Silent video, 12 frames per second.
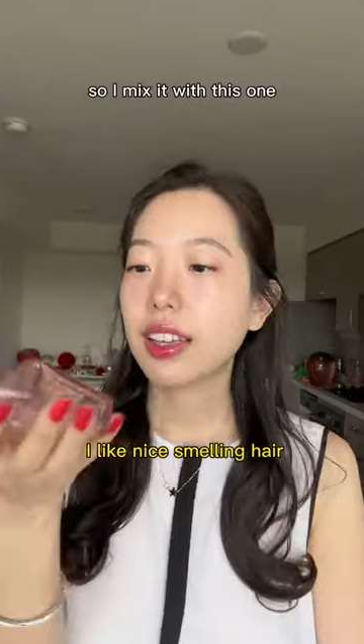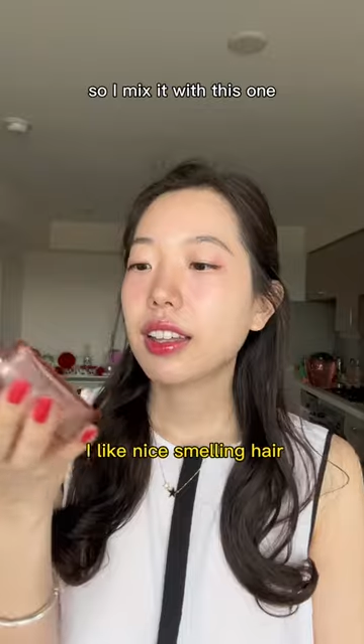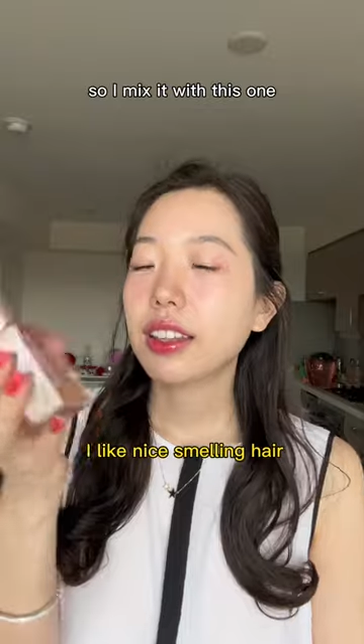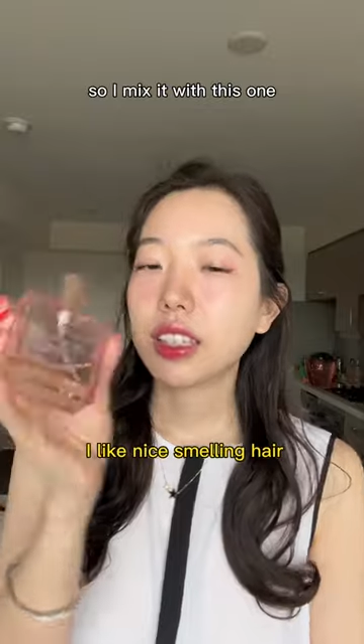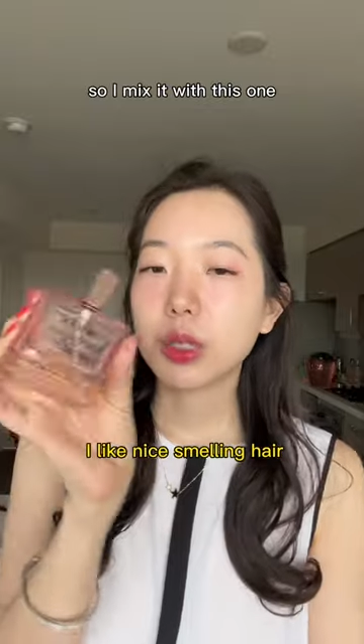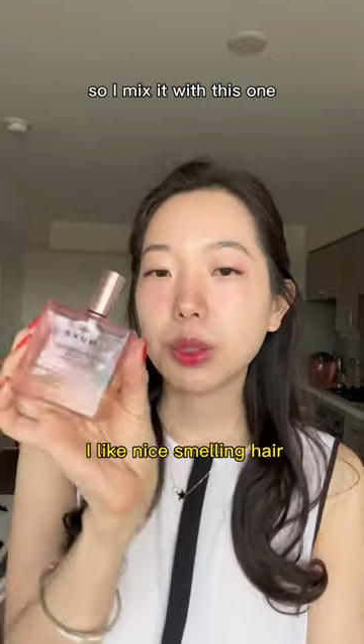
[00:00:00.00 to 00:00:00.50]

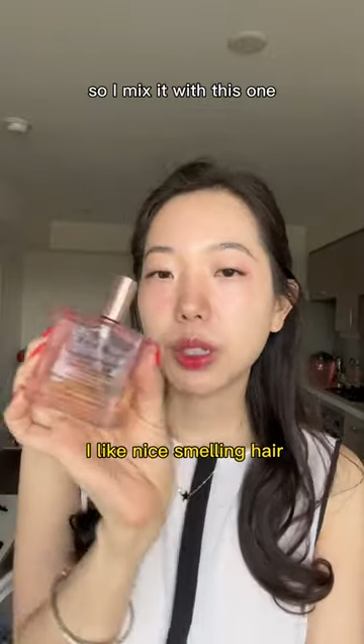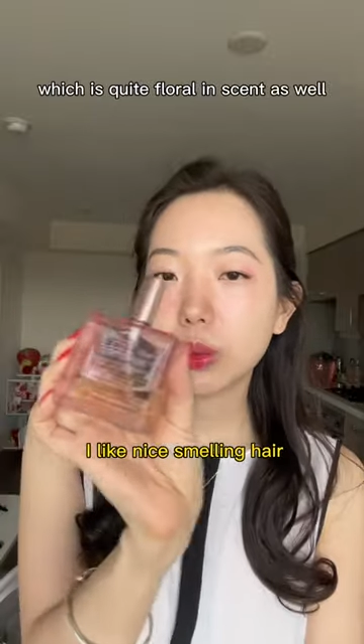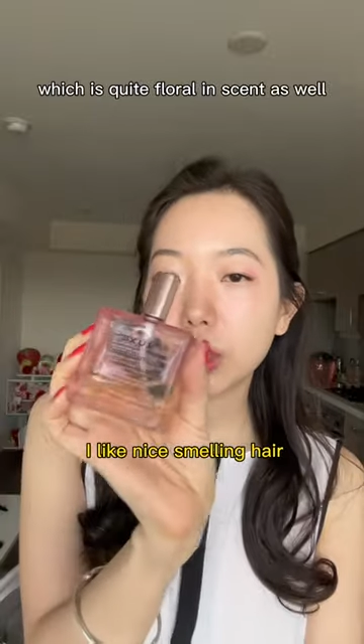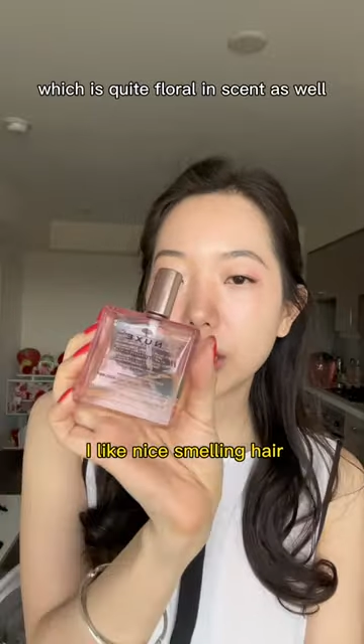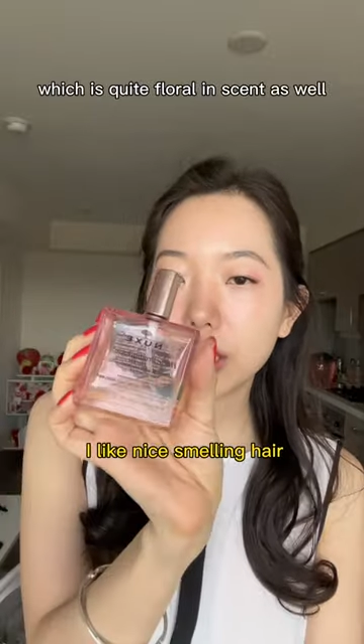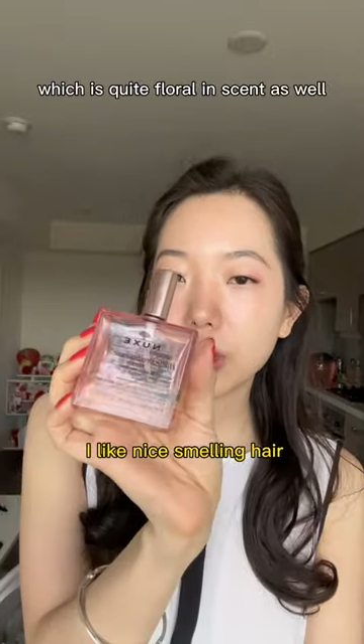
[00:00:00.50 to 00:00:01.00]
this one,
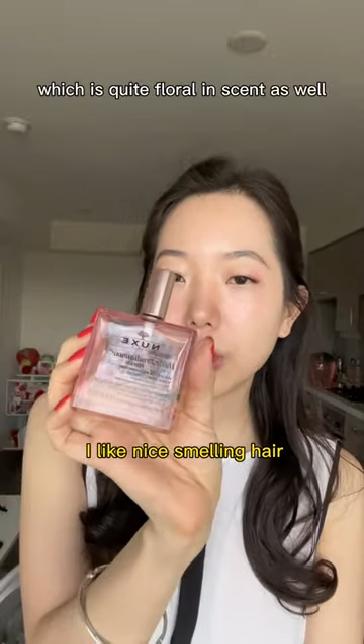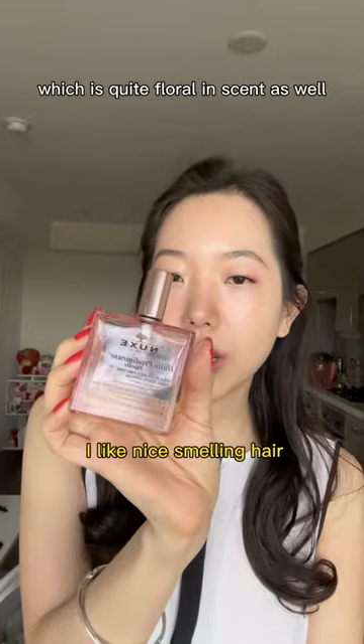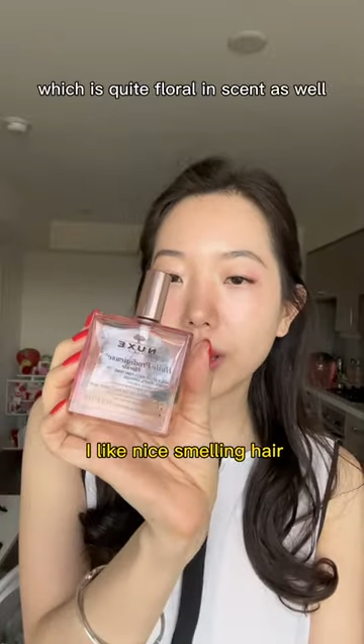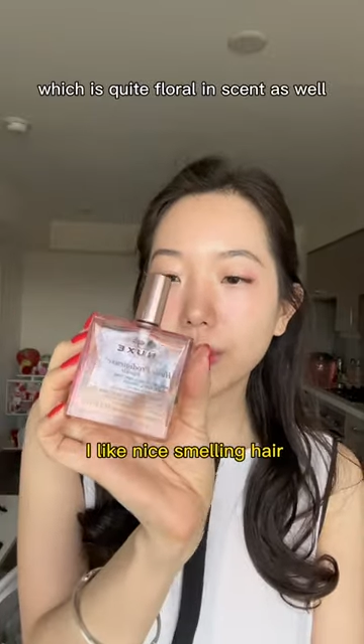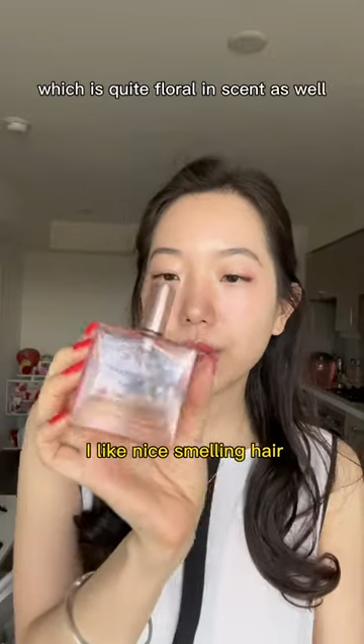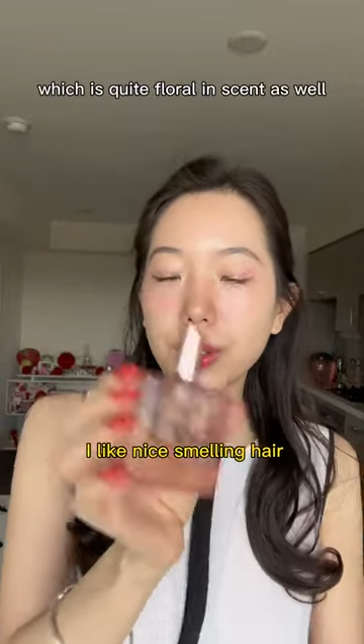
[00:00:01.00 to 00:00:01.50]
which is
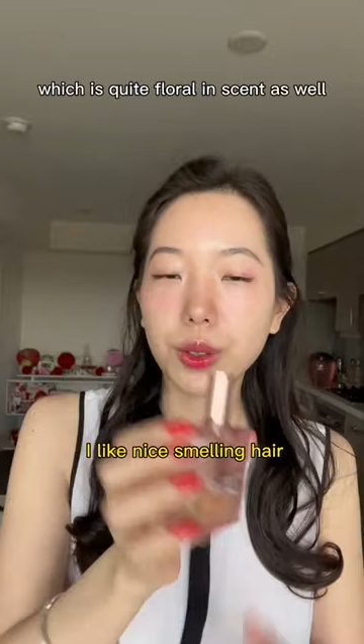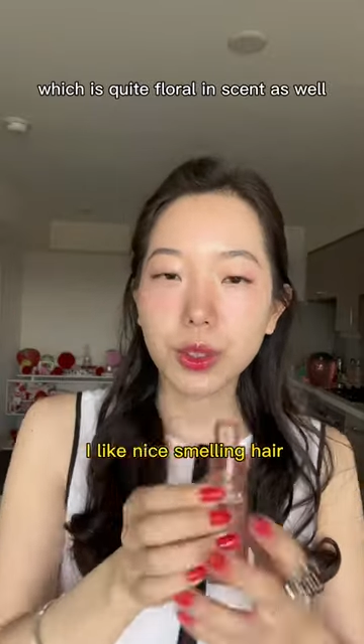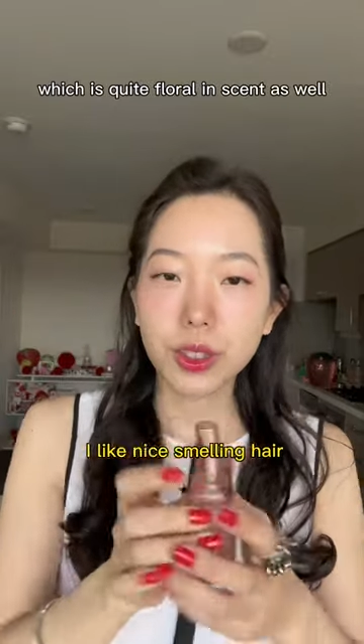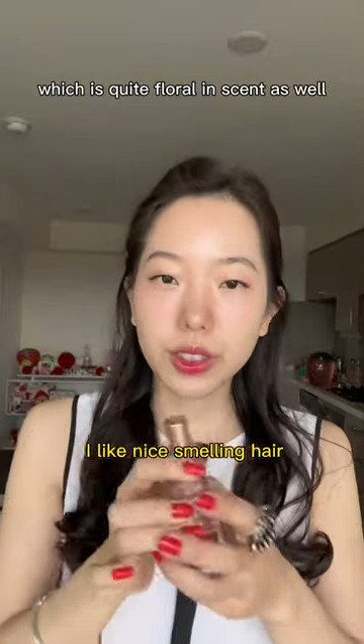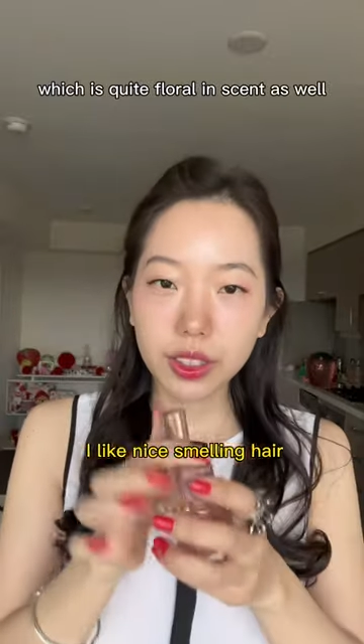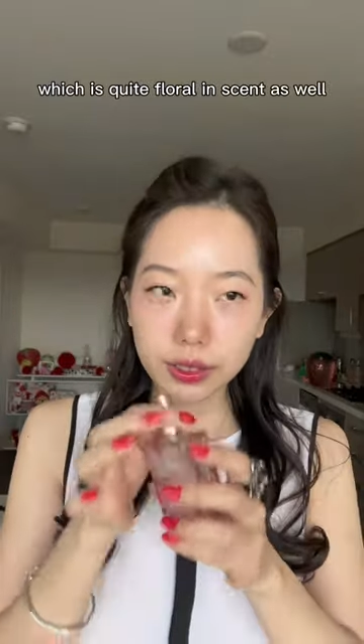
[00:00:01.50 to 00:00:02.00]
quite
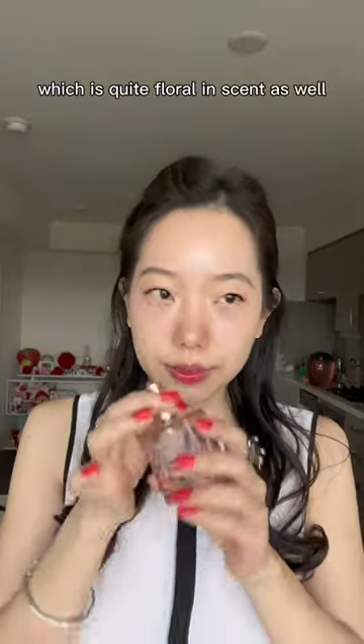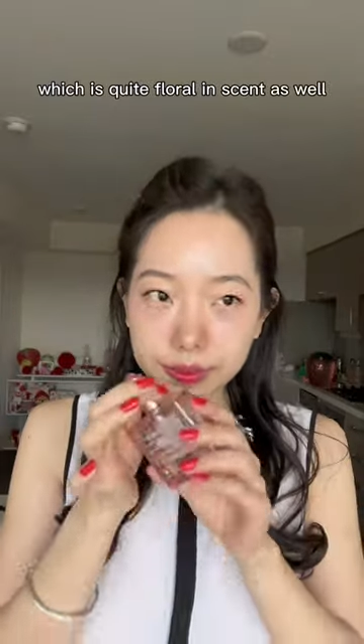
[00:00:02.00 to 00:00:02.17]
floral.